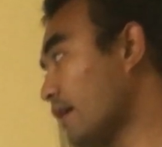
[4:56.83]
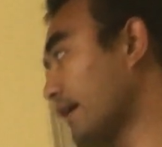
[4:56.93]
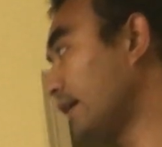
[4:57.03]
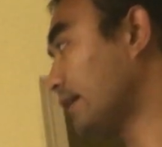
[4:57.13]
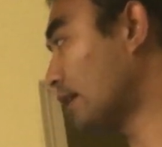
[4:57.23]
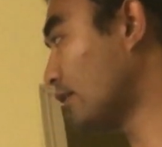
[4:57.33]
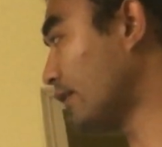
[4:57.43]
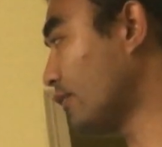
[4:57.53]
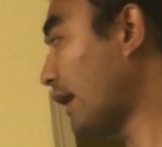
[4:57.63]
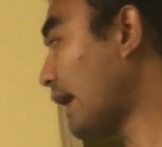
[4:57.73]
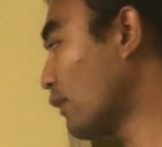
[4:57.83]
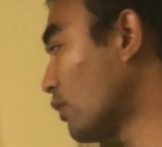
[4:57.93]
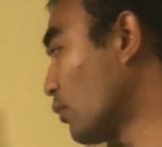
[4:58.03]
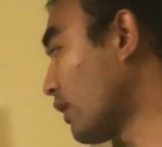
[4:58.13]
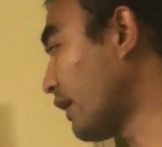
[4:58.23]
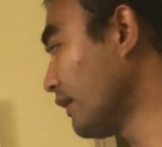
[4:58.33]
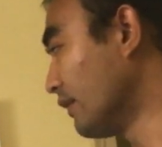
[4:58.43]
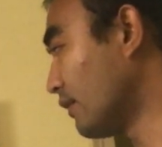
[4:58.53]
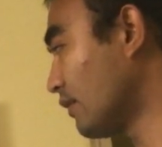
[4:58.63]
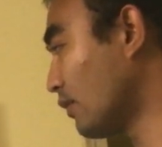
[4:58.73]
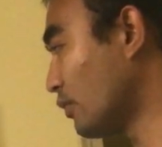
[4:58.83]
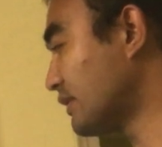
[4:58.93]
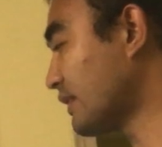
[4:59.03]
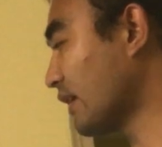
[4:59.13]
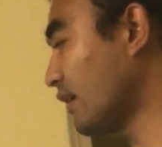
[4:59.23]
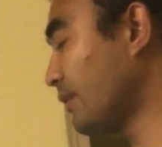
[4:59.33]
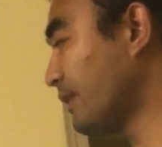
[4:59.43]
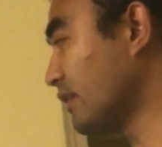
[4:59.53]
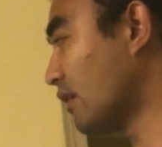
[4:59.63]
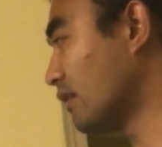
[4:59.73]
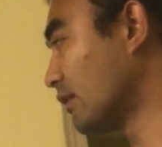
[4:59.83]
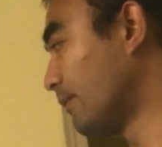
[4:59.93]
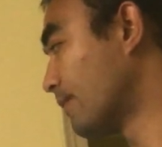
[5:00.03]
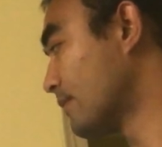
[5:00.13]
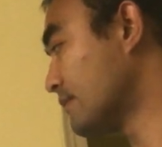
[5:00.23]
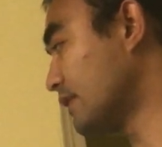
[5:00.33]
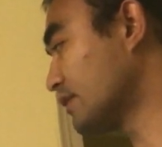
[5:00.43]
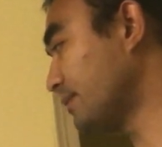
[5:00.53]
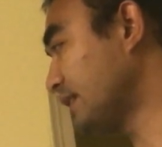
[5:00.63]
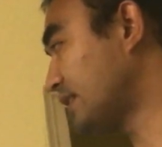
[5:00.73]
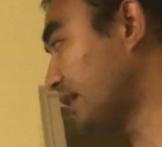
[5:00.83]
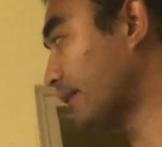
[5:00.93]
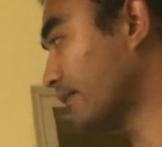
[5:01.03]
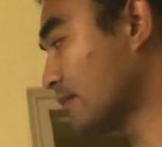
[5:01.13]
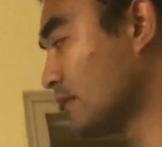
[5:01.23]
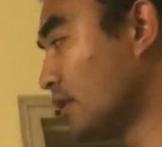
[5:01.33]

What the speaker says: Okay, now if you add one more line, with the second line being longer, then it's going to be Ki.